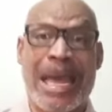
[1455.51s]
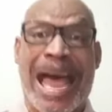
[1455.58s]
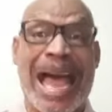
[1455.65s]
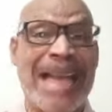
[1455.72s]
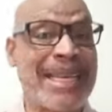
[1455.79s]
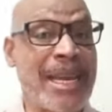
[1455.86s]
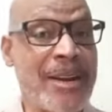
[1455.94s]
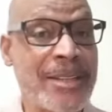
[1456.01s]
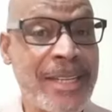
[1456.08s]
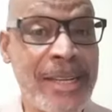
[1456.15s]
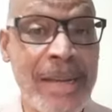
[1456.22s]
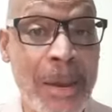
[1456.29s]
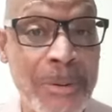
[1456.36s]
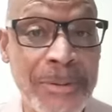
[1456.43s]
I guarantee
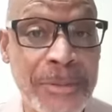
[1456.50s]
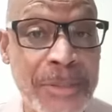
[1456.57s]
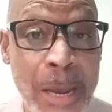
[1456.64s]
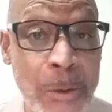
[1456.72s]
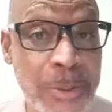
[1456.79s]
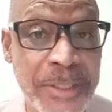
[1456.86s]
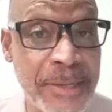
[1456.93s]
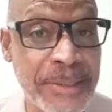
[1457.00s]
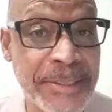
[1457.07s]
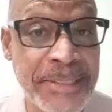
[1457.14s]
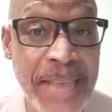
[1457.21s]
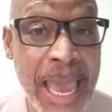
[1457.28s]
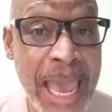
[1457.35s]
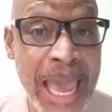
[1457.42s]
that was that was a
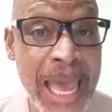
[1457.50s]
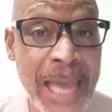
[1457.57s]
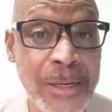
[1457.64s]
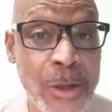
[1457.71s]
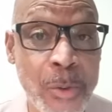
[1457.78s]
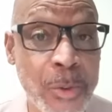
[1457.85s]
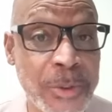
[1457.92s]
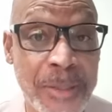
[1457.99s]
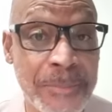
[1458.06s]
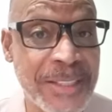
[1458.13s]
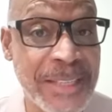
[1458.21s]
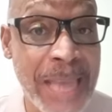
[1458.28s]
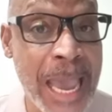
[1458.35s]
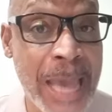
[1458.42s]
sad, there was some
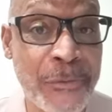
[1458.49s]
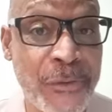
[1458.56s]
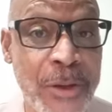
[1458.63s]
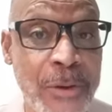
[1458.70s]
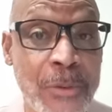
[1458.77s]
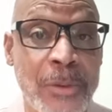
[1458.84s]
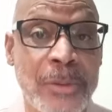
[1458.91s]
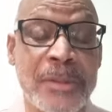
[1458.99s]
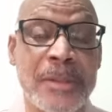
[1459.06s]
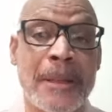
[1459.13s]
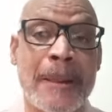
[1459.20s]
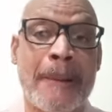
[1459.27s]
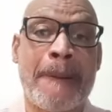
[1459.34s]
sad funerals.